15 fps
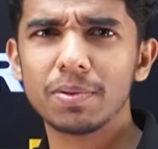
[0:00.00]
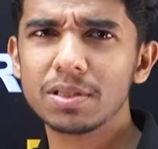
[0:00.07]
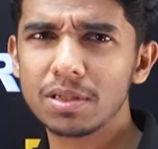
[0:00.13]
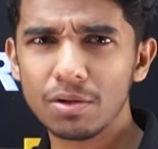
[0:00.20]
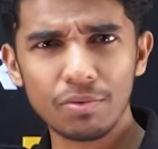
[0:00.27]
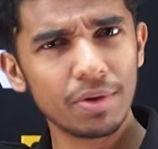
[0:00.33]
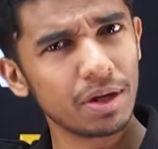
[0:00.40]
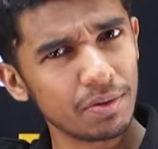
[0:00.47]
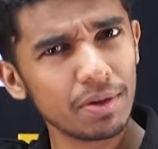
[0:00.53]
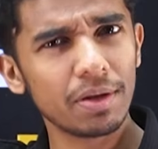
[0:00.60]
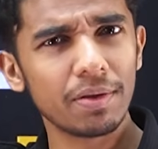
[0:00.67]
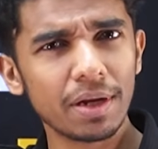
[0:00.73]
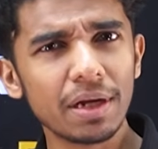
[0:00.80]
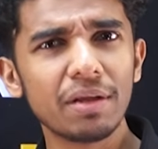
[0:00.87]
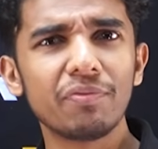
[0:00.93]
are
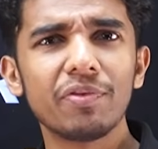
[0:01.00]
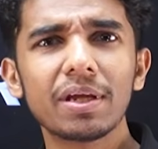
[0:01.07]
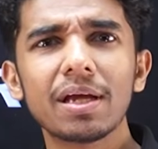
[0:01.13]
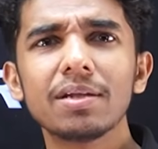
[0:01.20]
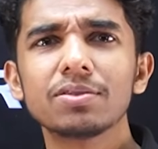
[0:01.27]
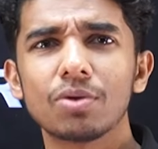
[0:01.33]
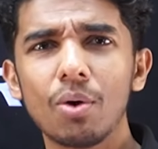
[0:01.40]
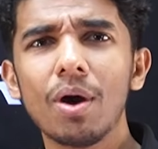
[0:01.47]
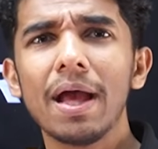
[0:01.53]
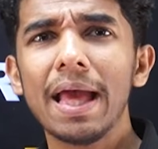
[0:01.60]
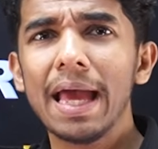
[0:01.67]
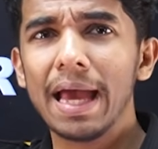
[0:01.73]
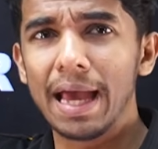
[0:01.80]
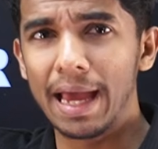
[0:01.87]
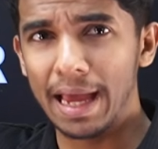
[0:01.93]
very difficult. So,
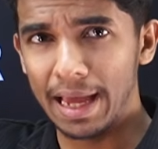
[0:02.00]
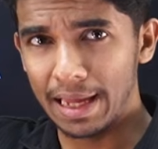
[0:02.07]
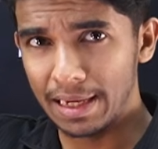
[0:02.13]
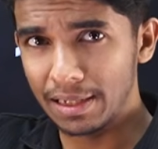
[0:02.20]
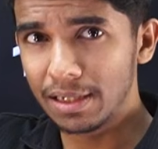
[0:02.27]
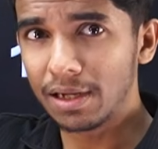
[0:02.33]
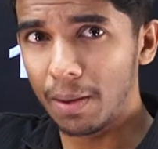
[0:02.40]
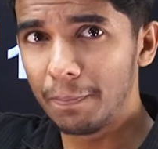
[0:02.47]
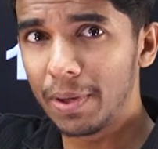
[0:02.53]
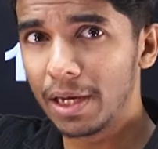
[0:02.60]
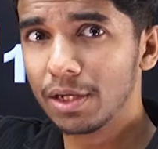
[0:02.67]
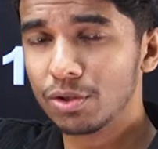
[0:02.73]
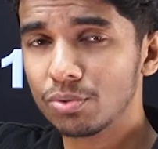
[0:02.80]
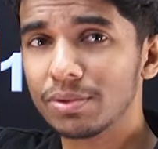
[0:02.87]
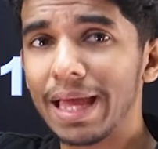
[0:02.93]
and
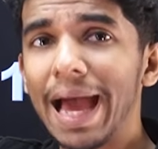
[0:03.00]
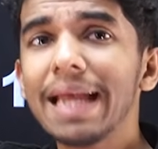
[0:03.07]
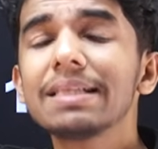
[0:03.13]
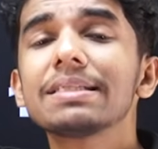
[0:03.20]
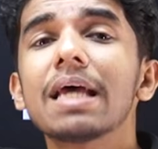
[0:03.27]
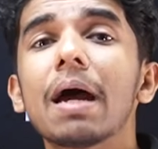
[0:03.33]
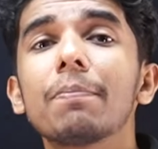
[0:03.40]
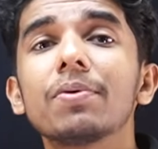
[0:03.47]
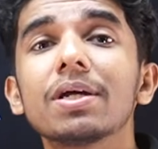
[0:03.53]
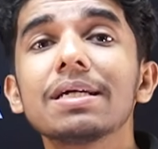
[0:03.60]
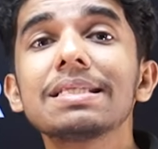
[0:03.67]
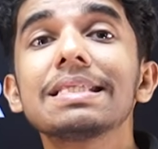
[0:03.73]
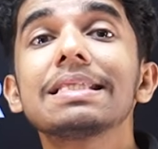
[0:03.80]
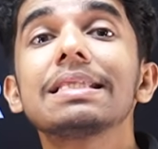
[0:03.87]
comparing to that chapters,